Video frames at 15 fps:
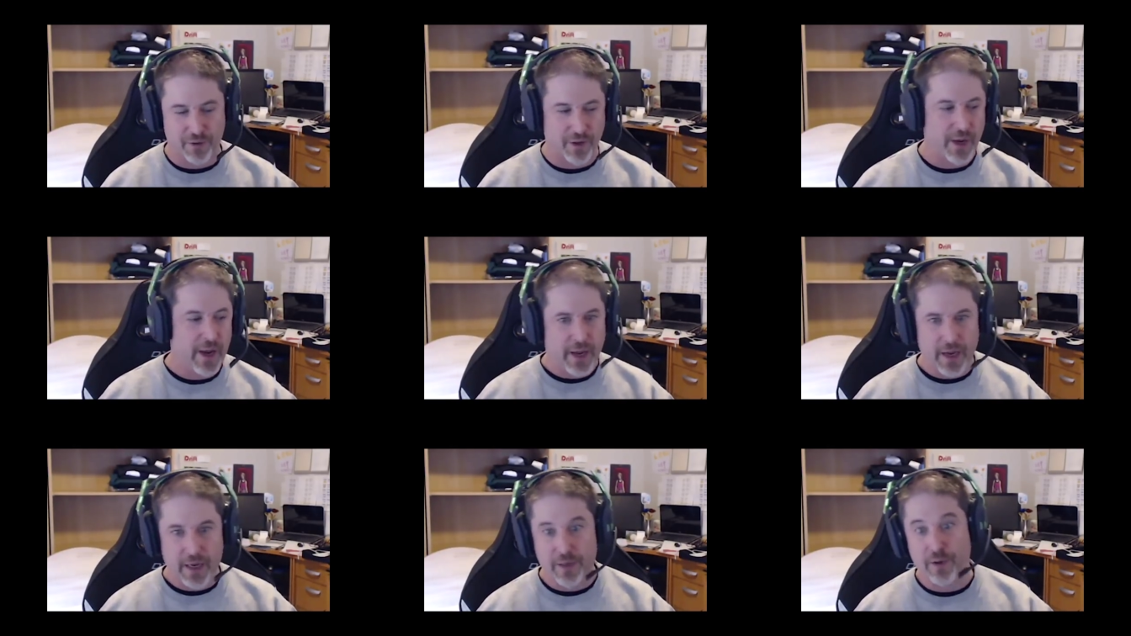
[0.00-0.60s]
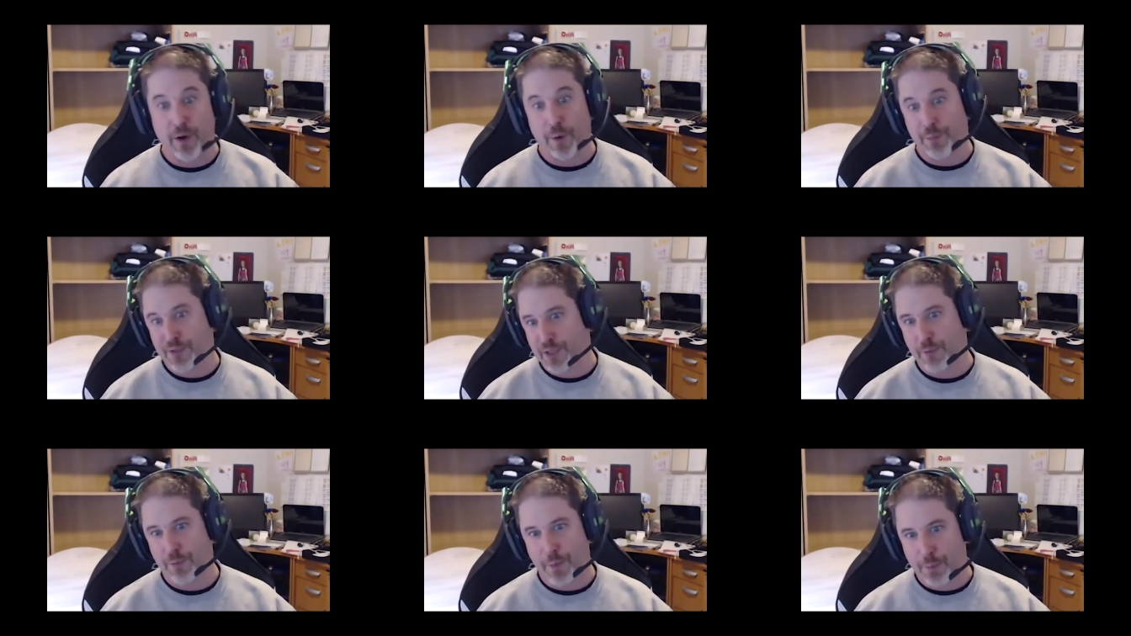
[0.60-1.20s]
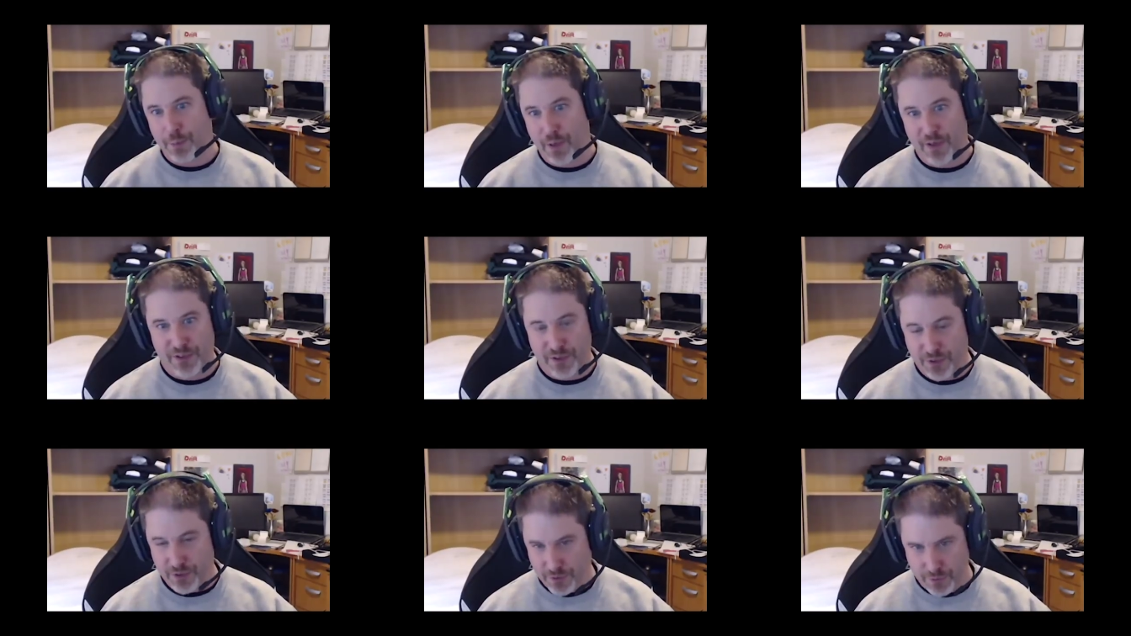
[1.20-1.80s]
or in GURPS, it would be
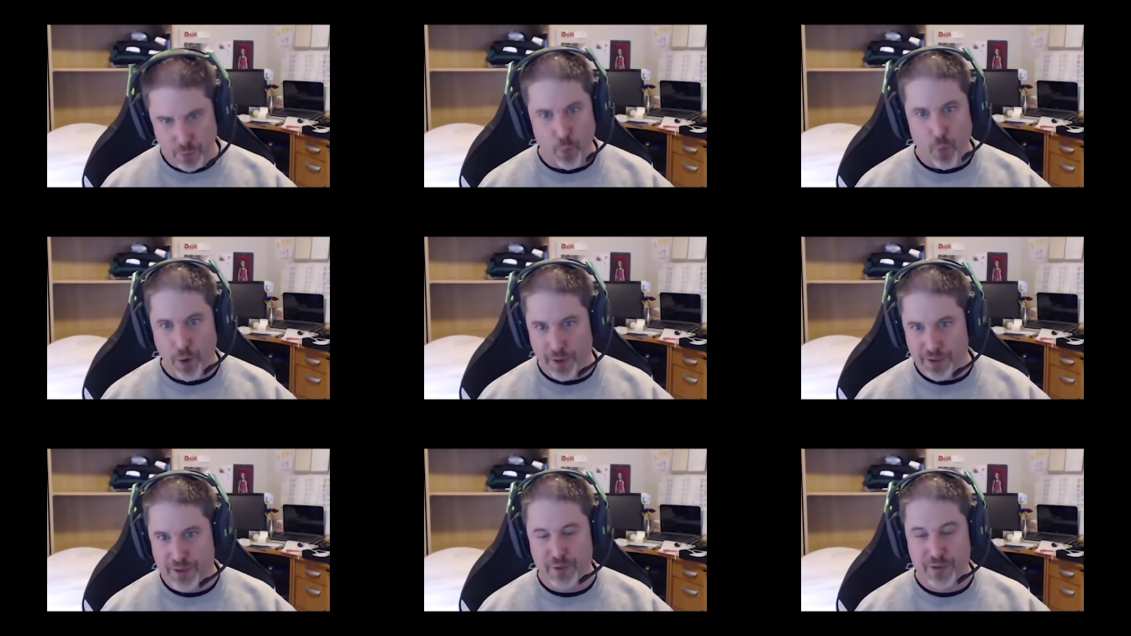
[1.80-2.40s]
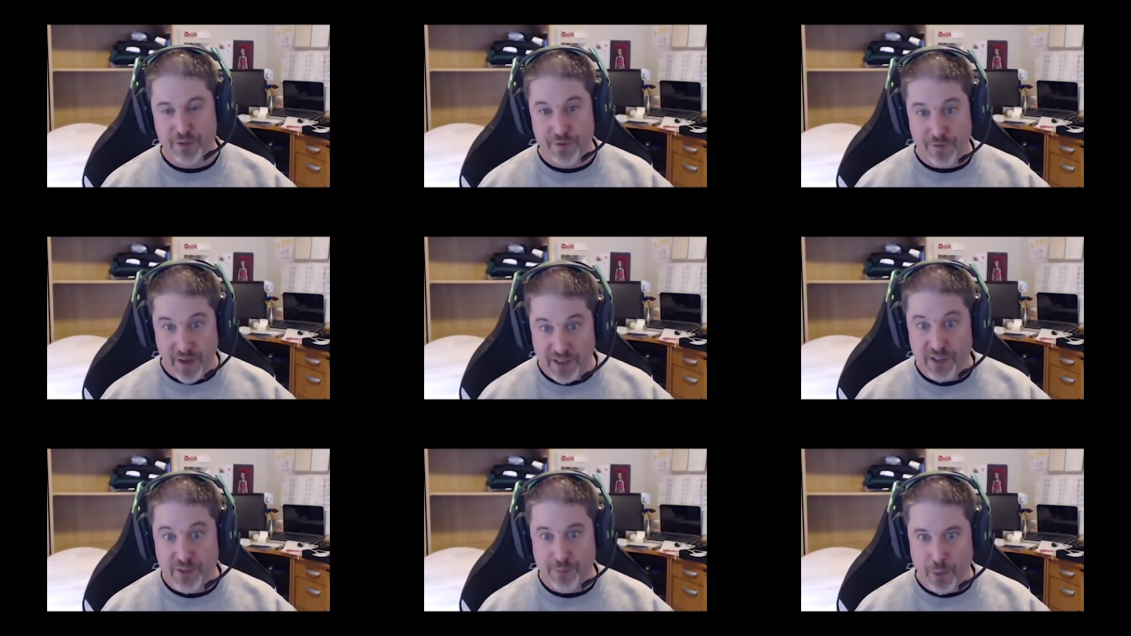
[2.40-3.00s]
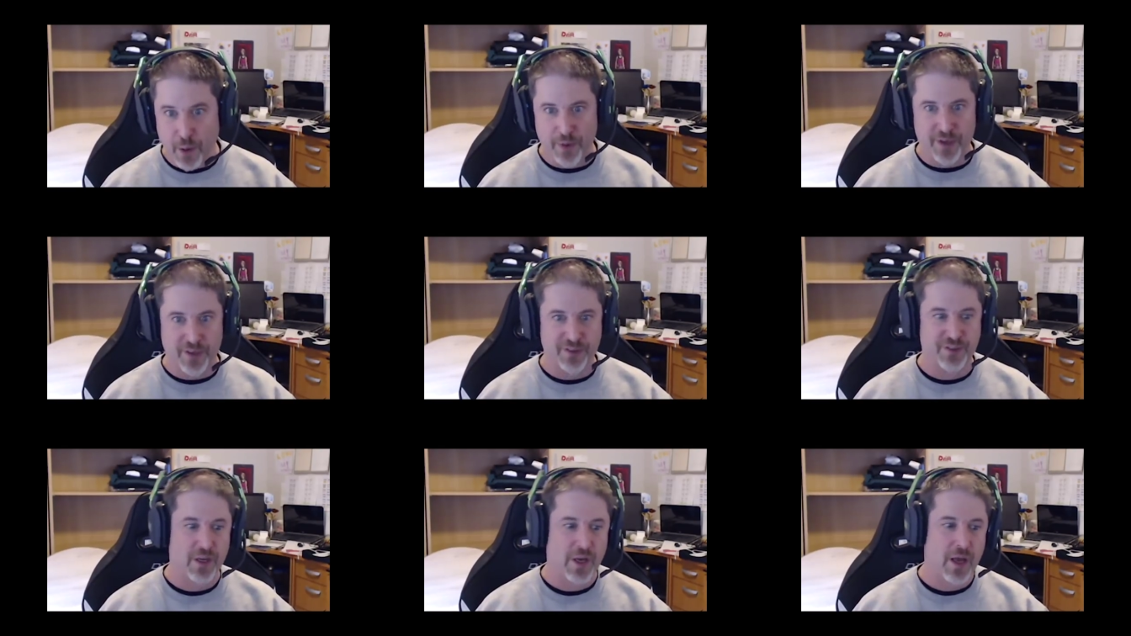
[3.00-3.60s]
plus one or two defense
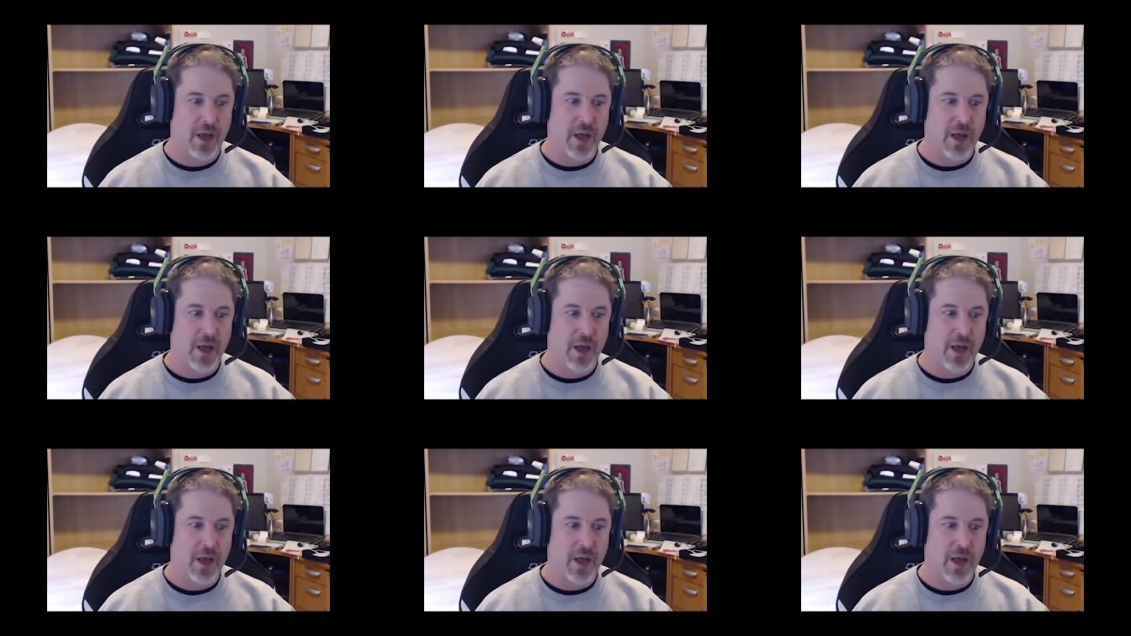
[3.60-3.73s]
bonus.